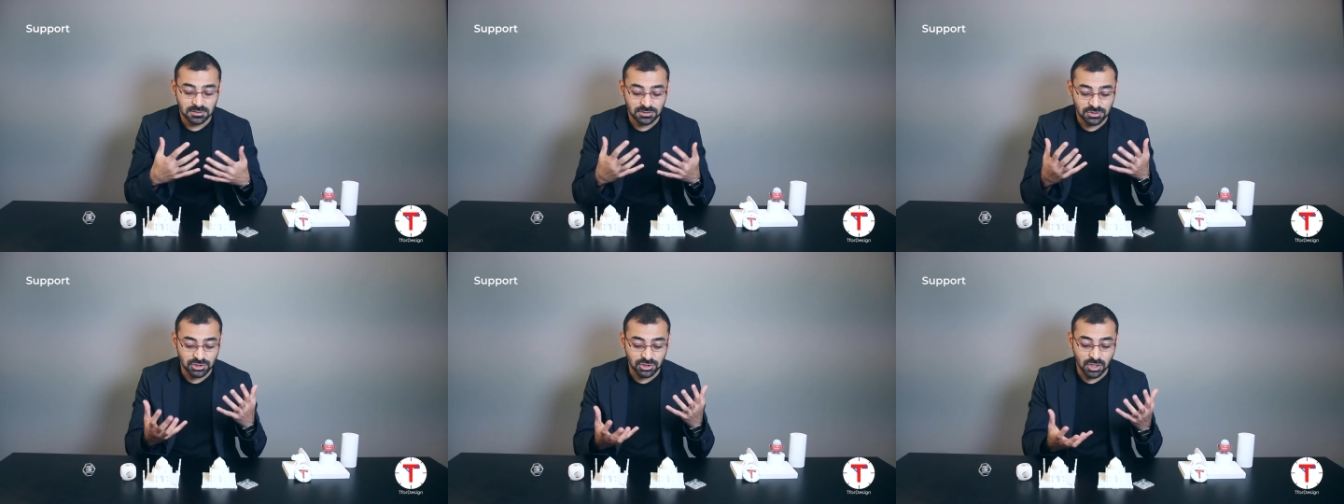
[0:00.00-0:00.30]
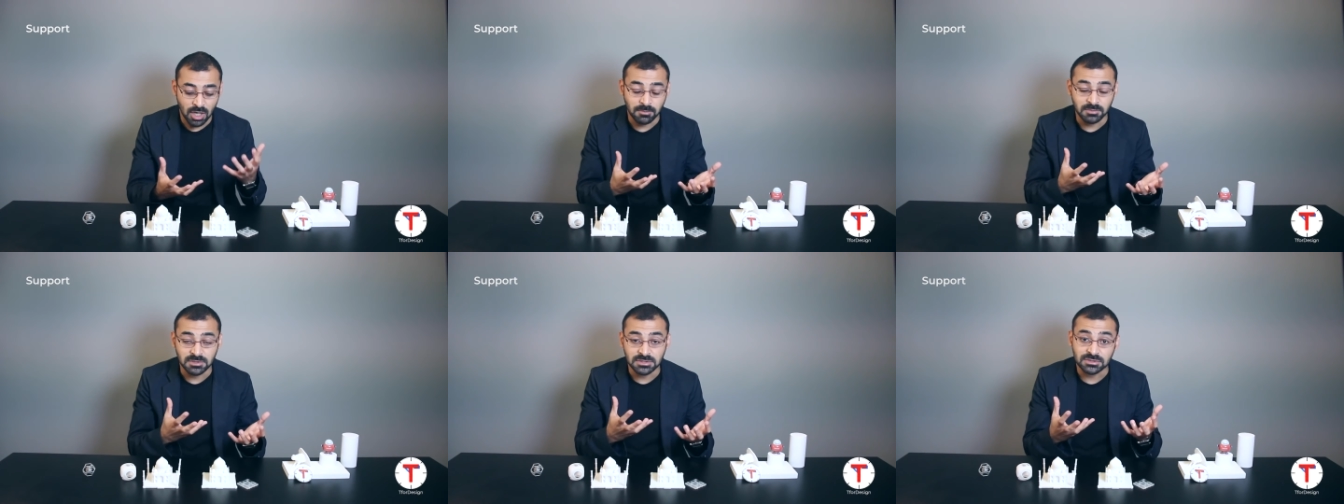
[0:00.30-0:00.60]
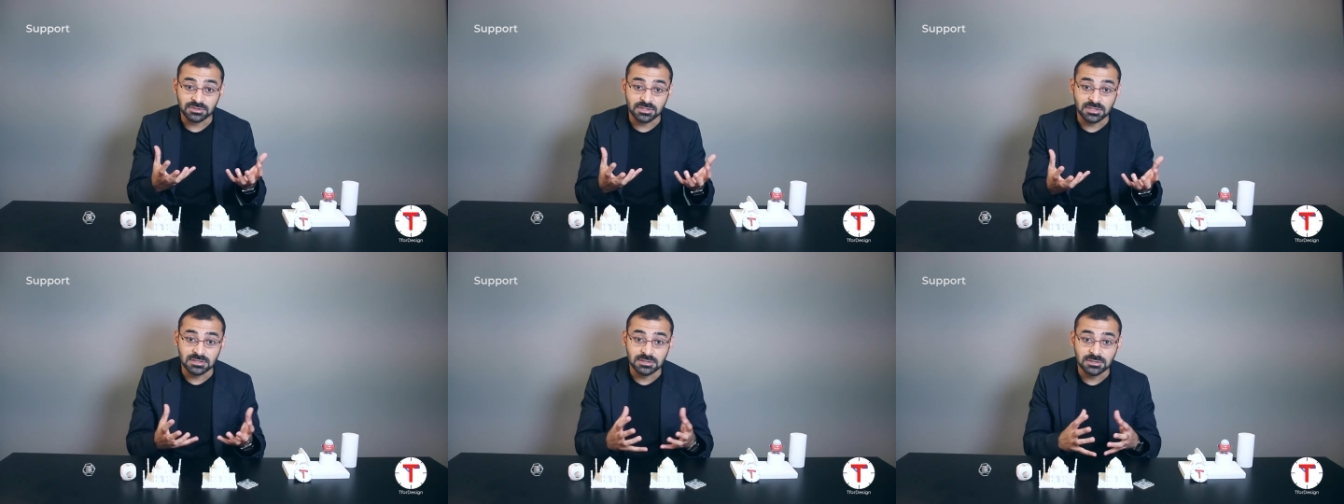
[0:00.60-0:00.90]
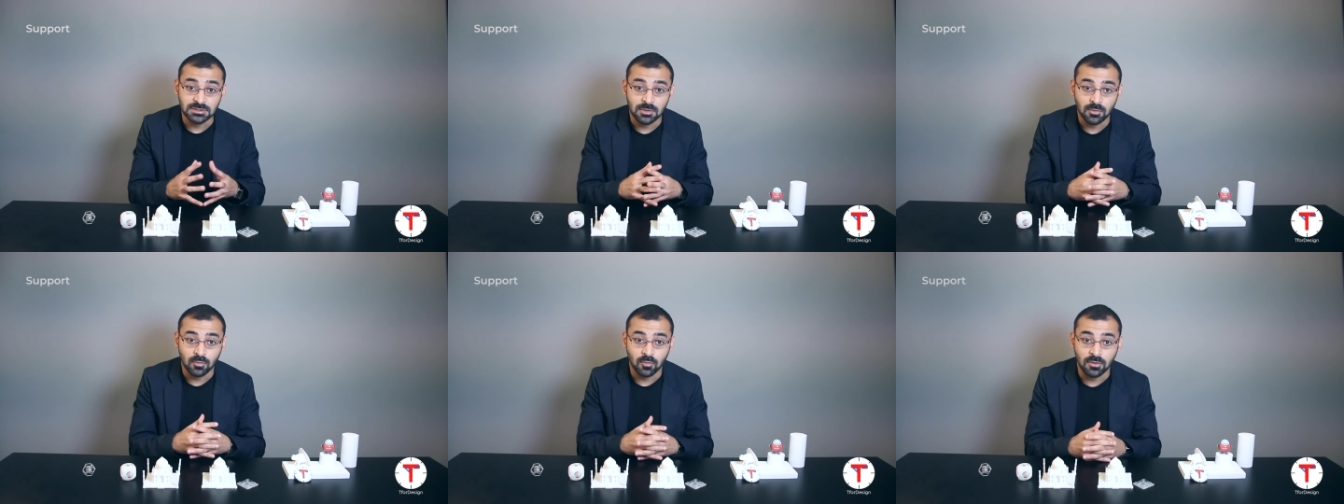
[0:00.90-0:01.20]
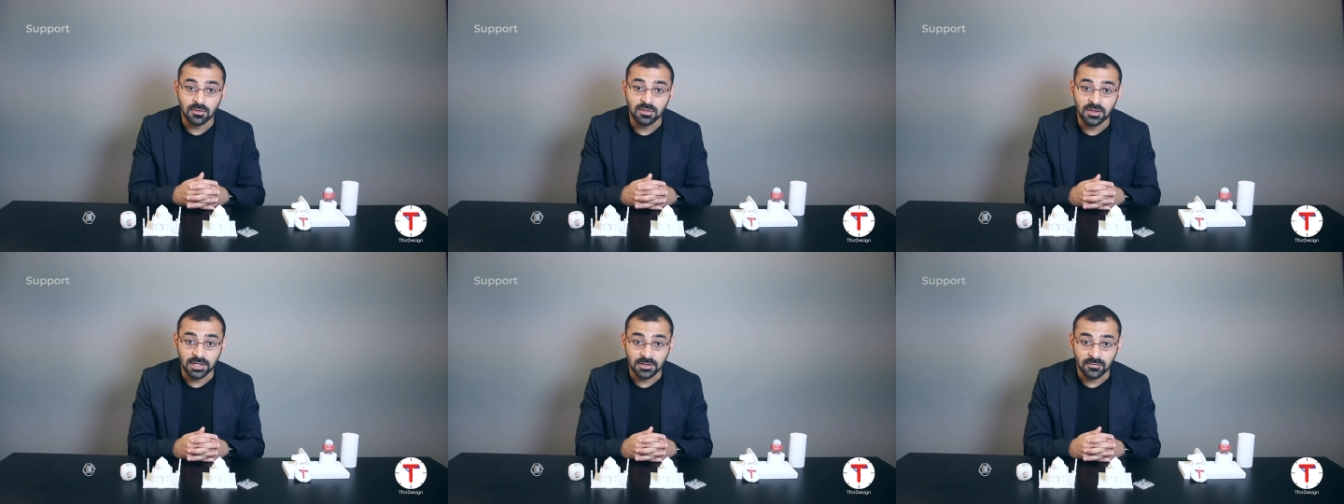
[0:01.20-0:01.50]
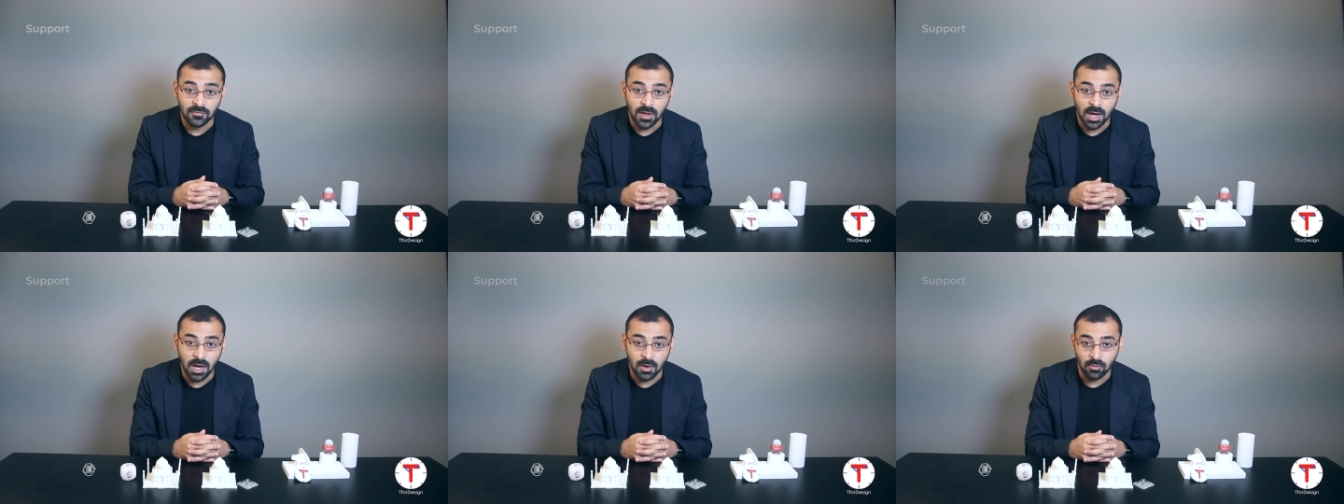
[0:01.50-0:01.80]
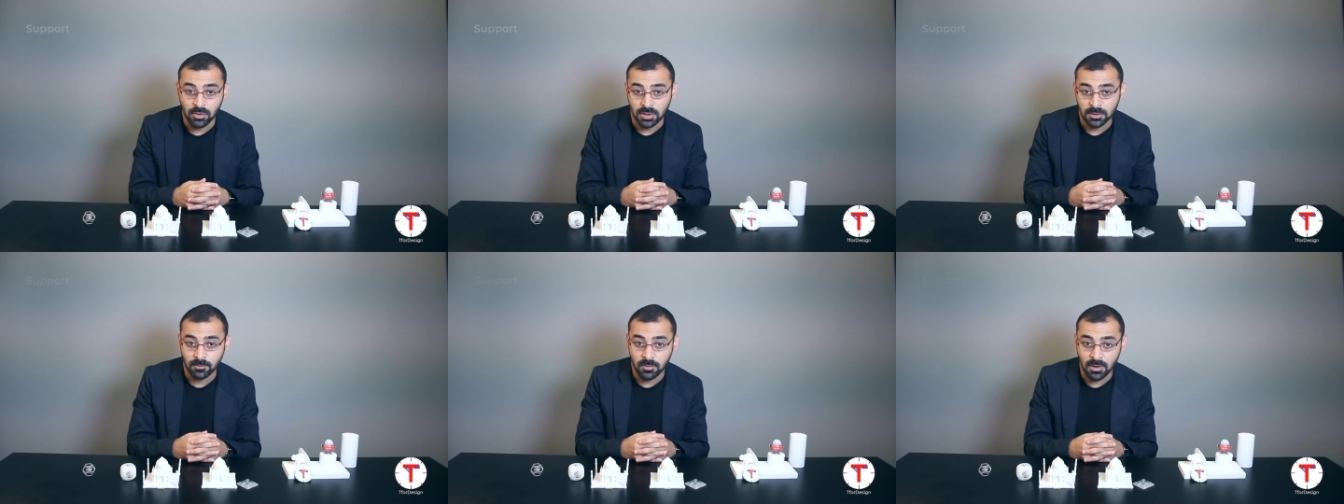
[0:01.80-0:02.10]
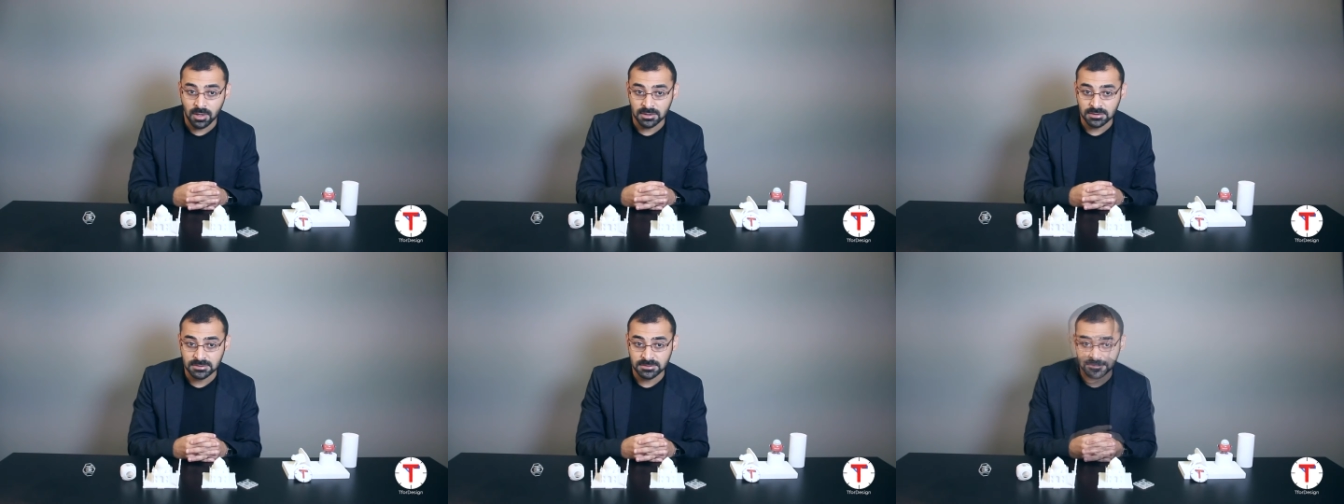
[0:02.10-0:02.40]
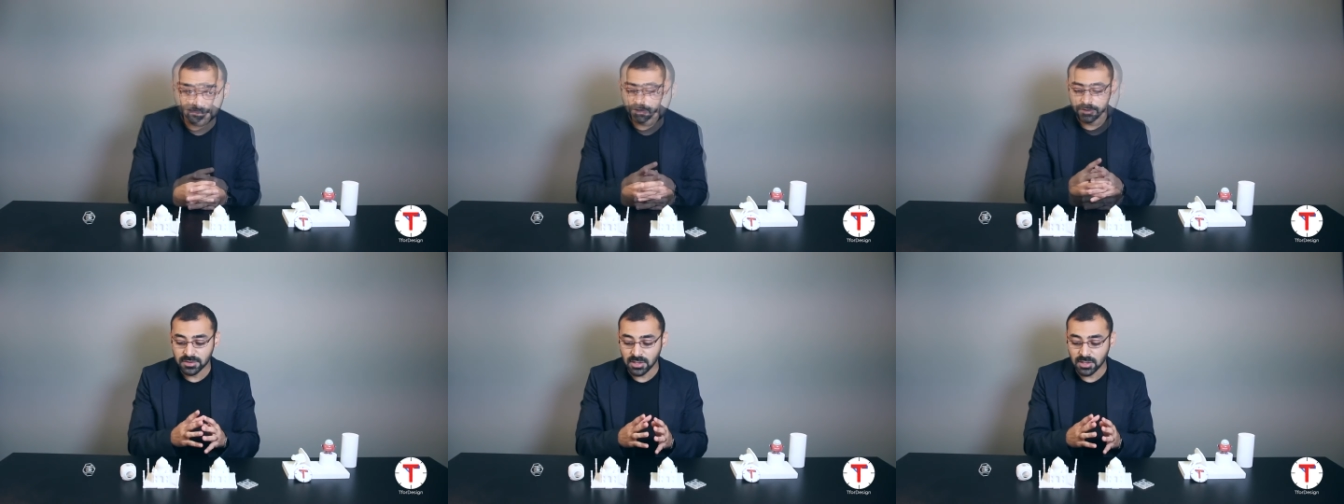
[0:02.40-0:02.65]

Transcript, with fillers: geometries within our part.